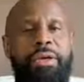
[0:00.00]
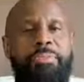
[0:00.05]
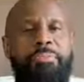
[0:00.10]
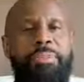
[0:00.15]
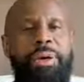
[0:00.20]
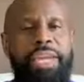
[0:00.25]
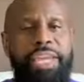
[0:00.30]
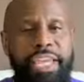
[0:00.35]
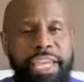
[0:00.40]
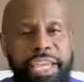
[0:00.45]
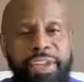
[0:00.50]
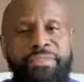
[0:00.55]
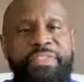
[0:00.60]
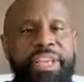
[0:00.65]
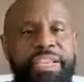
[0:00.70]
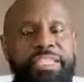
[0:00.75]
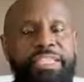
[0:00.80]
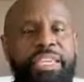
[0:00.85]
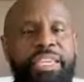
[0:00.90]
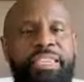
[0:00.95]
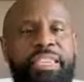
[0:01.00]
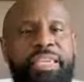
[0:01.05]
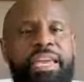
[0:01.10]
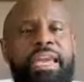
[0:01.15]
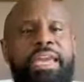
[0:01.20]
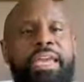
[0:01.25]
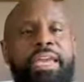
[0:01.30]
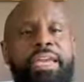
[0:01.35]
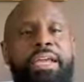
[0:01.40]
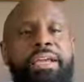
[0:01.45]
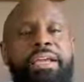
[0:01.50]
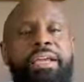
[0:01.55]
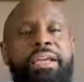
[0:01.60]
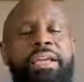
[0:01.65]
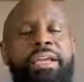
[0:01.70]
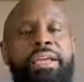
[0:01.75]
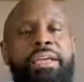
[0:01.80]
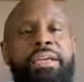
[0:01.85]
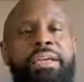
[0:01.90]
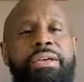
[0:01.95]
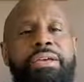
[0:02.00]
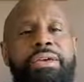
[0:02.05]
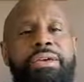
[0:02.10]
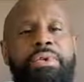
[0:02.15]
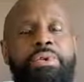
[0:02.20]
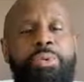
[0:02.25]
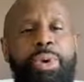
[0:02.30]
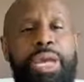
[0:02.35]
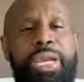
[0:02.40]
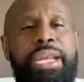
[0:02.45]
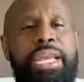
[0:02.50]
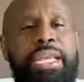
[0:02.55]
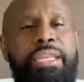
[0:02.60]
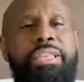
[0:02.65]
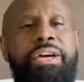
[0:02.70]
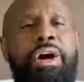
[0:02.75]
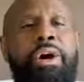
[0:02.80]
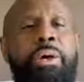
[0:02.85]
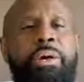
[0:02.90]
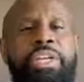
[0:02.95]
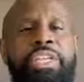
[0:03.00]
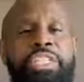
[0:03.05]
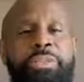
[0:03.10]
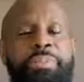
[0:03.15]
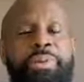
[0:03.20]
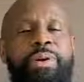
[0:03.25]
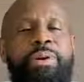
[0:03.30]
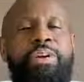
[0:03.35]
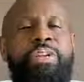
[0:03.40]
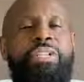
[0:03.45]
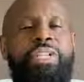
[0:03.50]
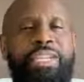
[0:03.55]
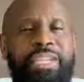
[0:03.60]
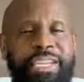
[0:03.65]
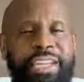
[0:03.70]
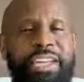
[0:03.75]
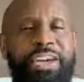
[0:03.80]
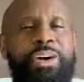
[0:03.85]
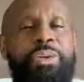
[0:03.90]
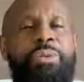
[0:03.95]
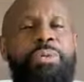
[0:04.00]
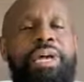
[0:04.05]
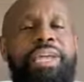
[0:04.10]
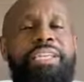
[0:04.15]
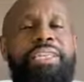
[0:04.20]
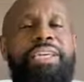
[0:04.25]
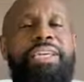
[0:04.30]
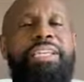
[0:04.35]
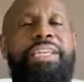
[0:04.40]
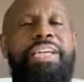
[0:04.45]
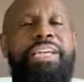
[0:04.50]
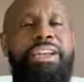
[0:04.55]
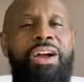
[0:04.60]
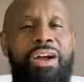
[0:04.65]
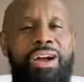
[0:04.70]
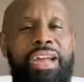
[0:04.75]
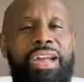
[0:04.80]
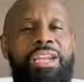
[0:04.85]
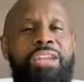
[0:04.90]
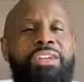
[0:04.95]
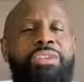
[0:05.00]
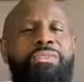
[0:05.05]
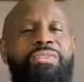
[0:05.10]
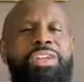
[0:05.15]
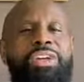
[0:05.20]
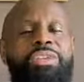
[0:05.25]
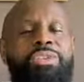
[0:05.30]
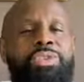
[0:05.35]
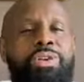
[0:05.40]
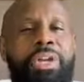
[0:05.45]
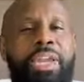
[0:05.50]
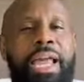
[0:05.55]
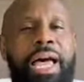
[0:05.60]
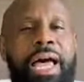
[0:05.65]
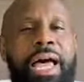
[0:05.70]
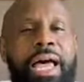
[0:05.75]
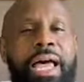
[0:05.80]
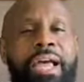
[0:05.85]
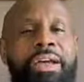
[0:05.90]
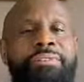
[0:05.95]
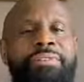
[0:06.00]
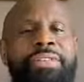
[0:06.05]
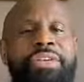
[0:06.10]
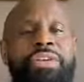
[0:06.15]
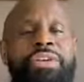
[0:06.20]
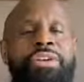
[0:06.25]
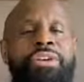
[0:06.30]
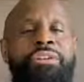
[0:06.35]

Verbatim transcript: But if it's a thing, we need the Holy Spirit to deal with it in our individual lives.